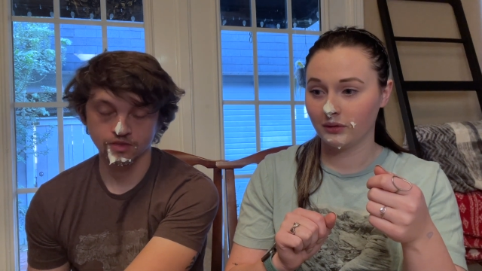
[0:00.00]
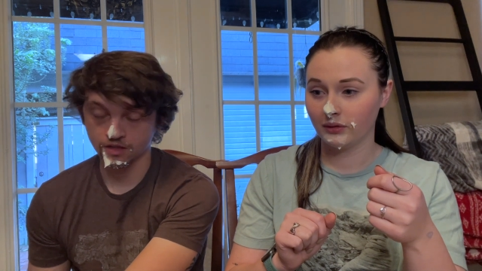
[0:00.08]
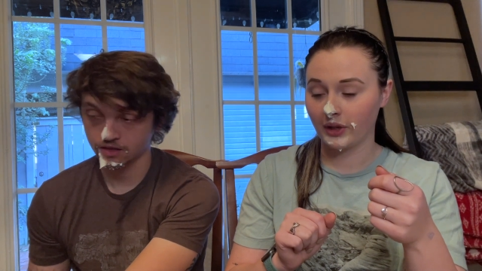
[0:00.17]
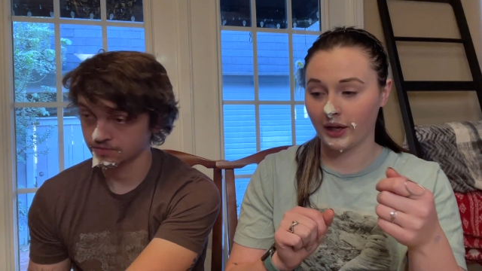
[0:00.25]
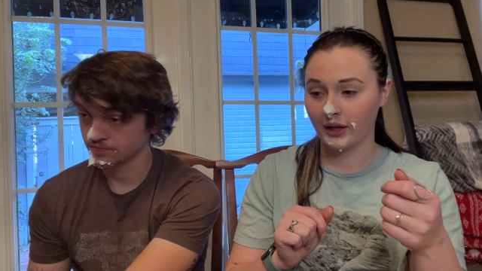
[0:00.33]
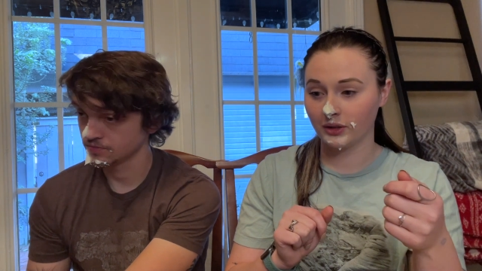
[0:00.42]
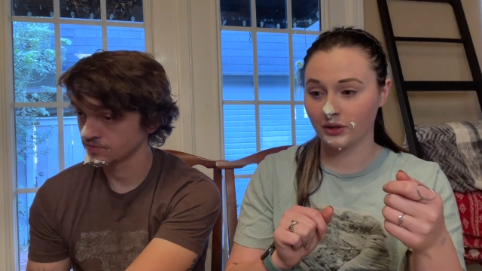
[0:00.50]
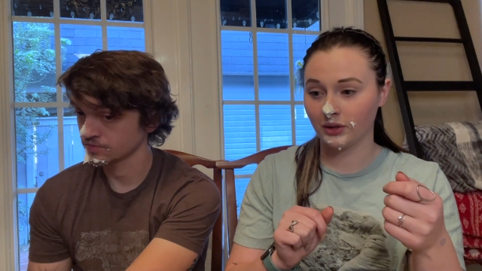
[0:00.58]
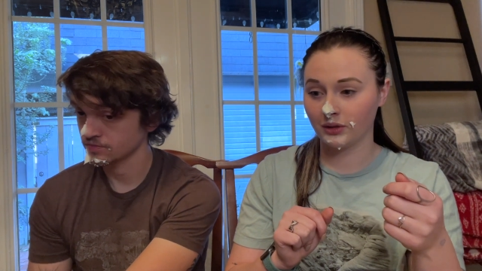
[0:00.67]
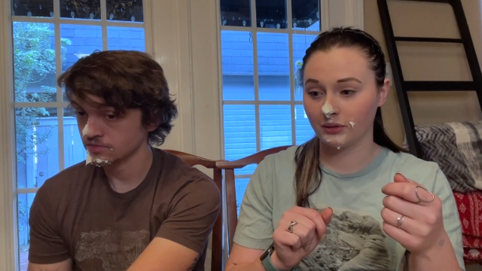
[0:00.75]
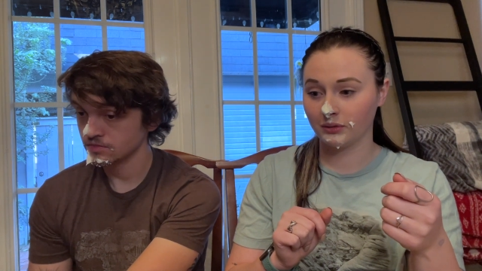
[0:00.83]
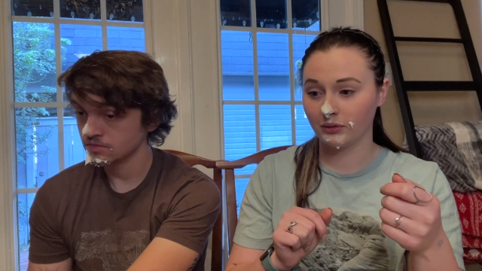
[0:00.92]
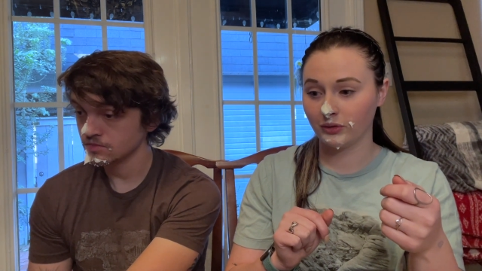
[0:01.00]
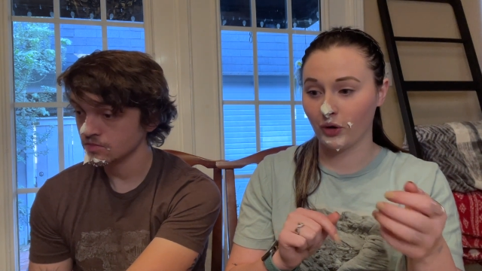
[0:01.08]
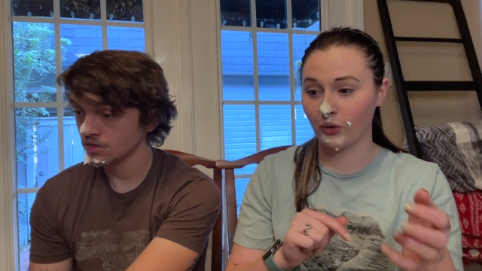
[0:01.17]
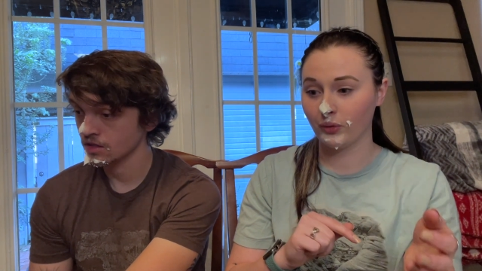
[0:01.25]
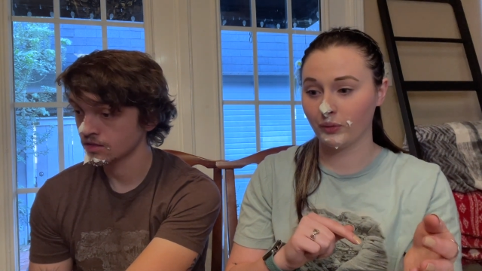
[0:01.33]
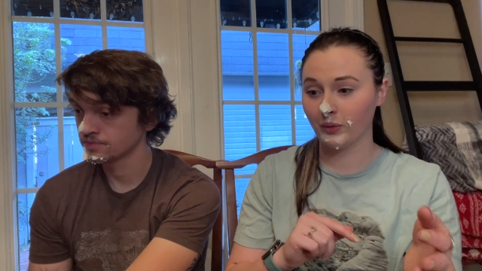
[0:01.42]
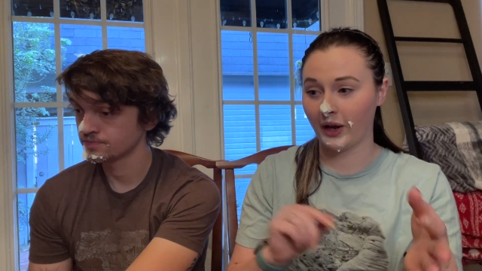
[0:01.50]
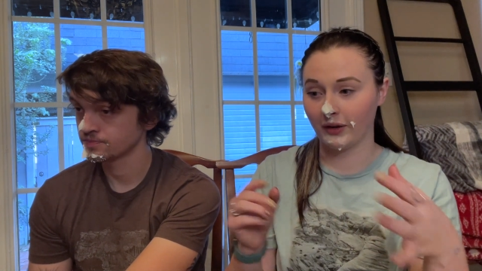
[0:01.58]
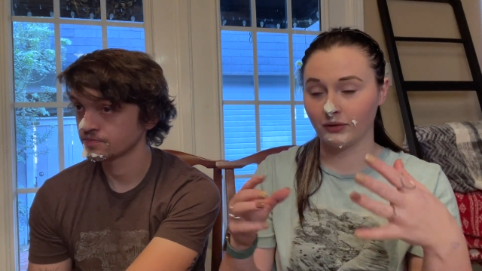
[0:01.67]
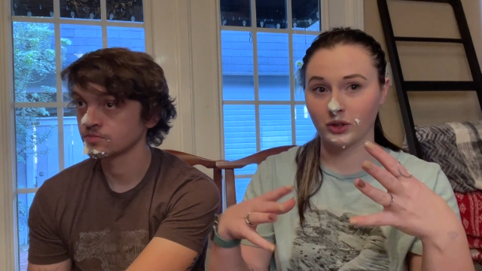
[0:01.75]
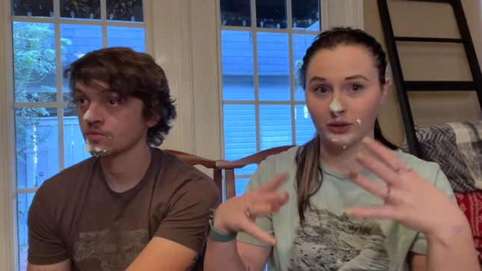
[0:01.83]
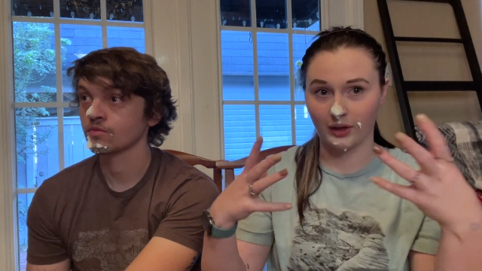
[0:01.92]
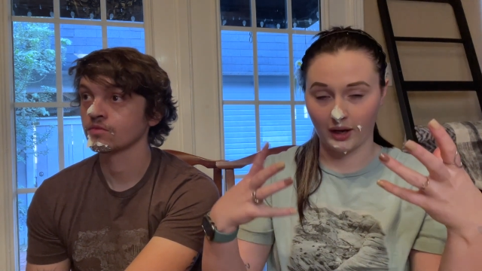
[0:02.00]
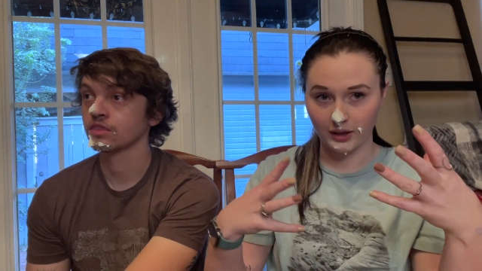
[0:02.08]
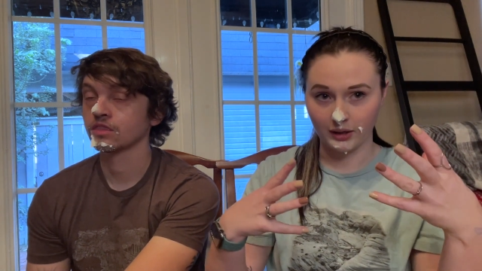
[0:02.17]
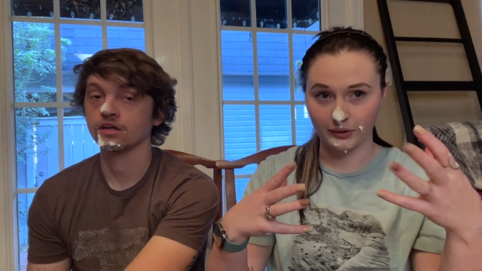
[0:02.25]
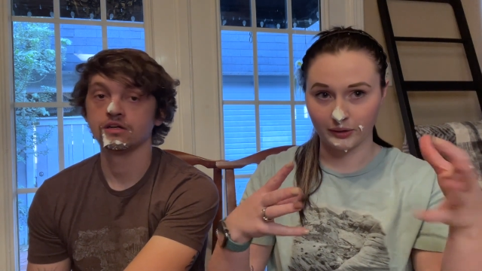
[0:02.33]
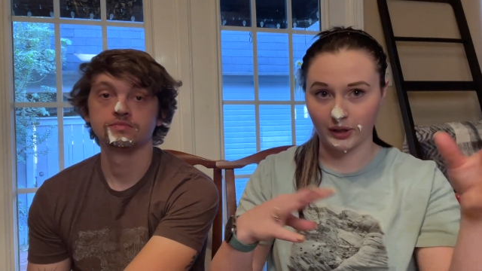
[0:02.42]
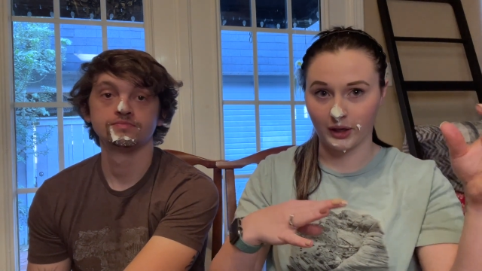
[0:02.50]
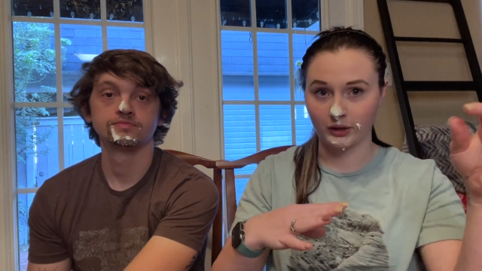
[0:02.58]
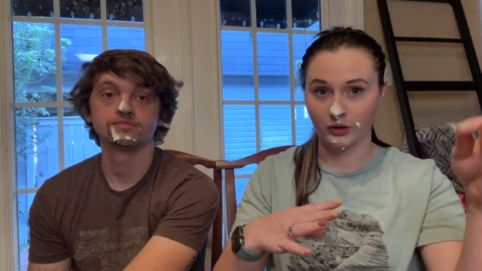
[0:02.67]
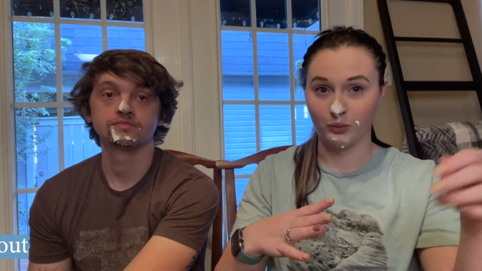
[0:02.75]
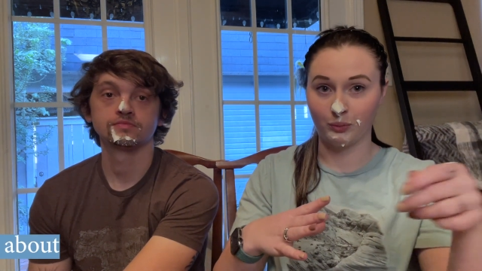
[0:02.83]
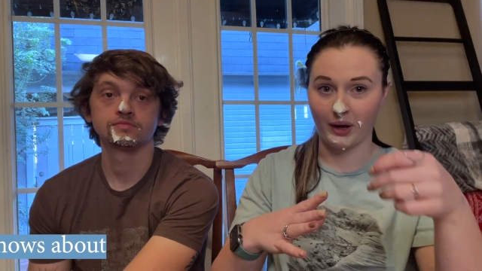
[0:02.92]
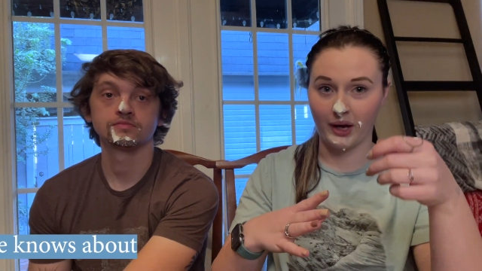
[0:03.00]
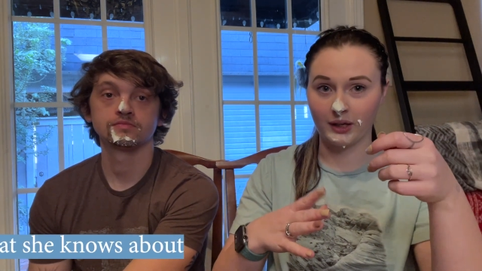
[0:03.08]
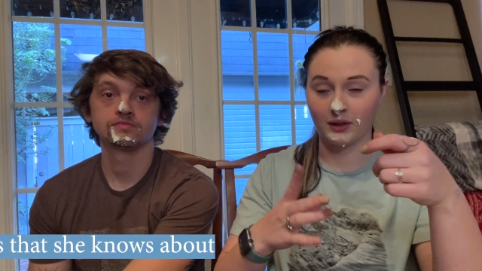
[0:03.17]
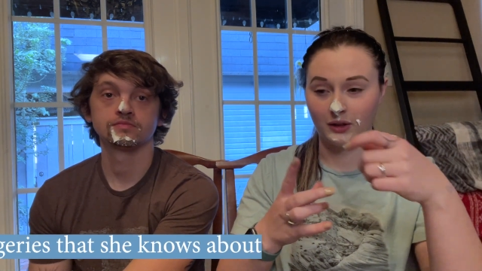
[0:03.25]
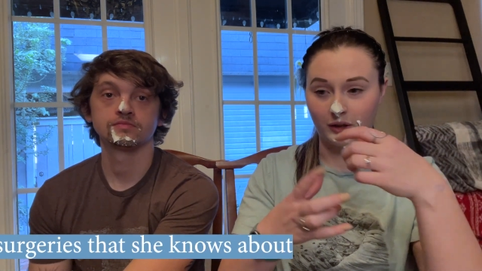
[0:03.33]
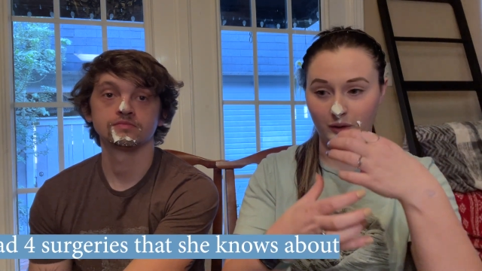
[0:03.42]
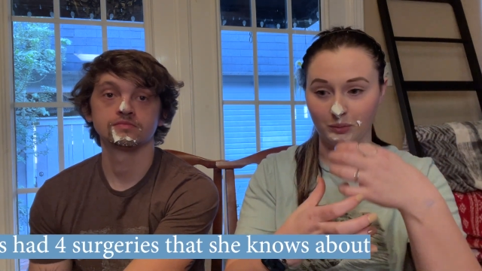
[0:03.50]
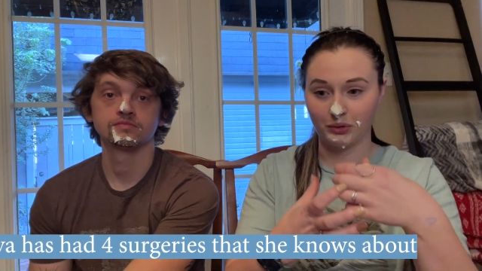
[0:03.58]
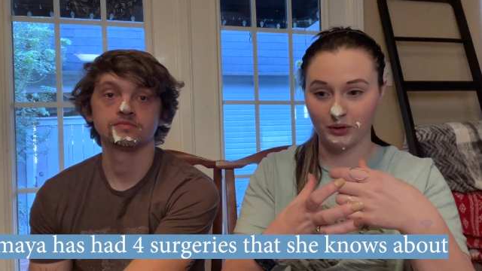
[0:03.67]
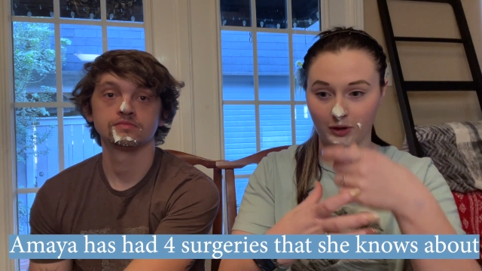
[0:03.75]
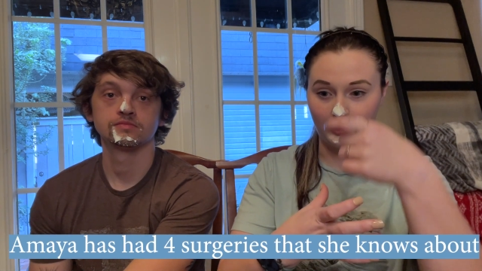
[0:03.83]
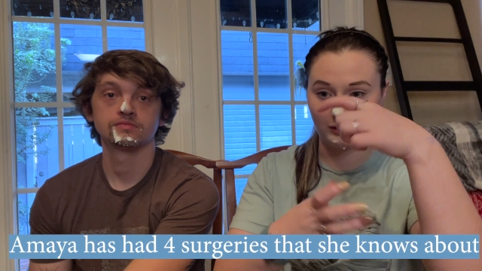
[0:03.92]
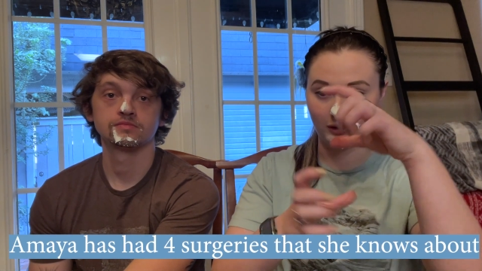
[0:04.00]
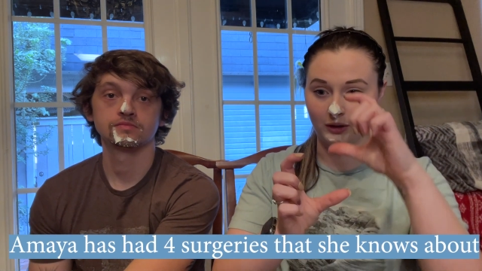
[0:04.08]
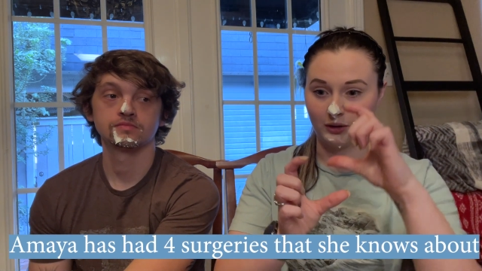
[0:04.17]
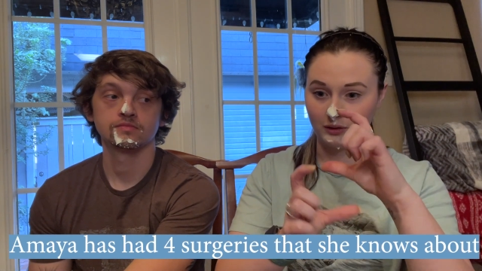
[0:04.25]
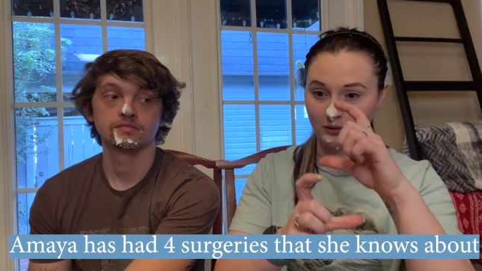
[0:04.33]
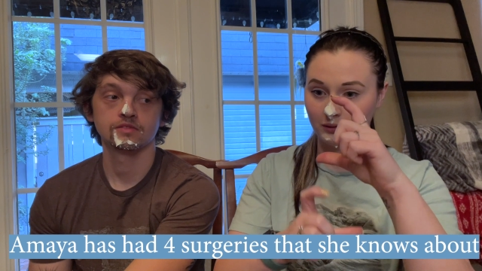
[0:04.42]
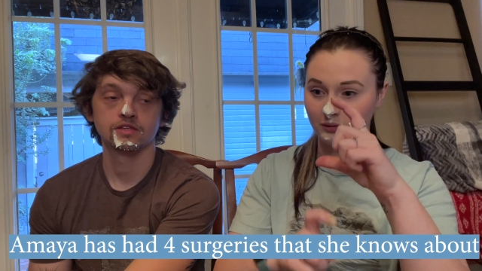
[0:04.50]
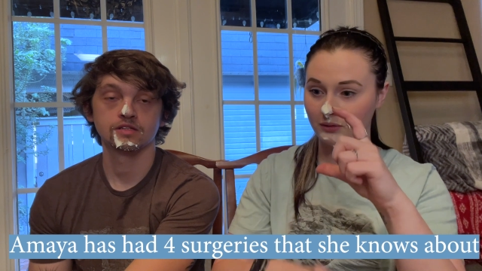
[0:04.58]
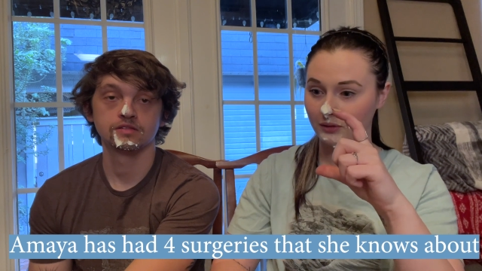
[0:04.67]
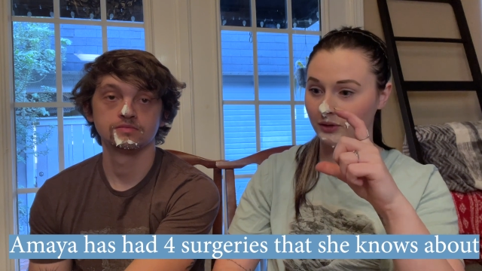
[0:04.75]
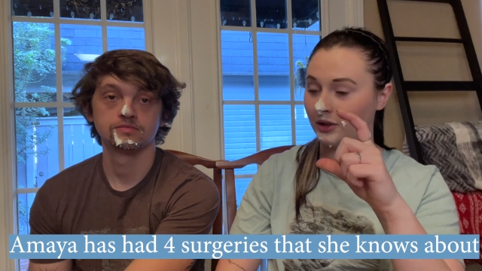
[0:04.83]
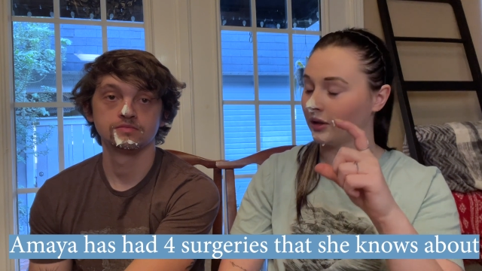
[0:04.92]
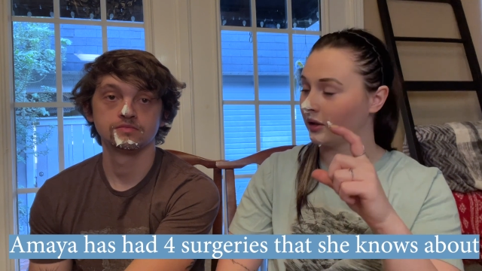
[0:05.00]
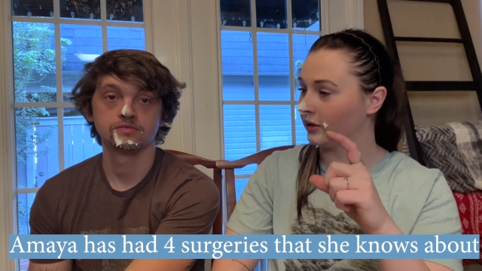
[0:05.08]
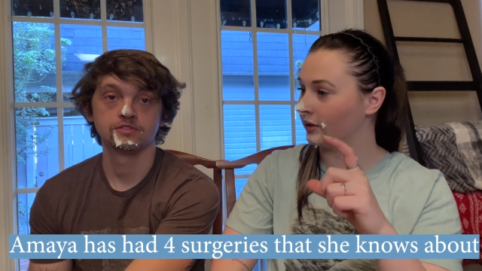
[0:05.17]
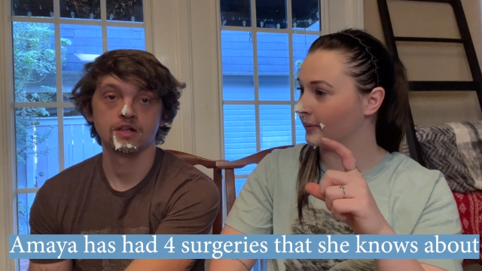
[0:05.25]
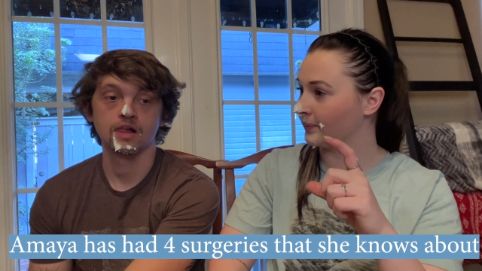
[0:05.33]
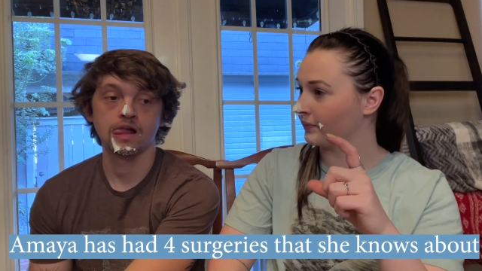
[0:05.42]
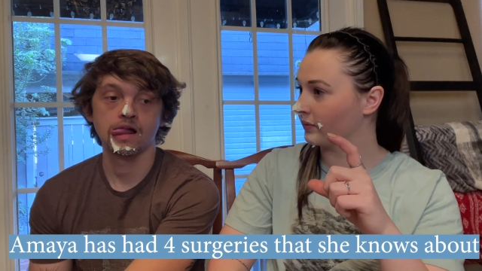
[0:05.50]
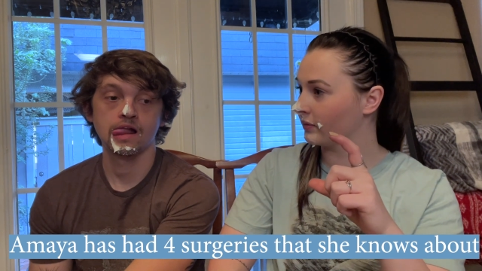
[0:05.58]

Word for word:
Speaker 1: they had to go after that healed they had to go back in there and put like the the um